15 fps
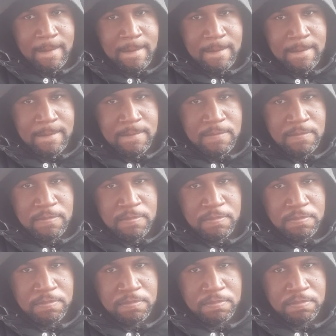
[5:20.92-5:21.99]

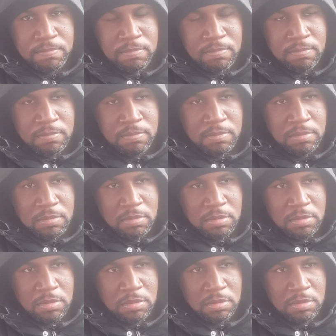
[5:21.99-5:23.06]

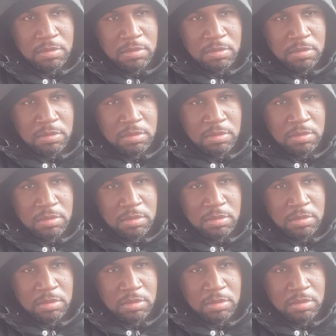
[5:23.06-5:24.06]
(no one is talking)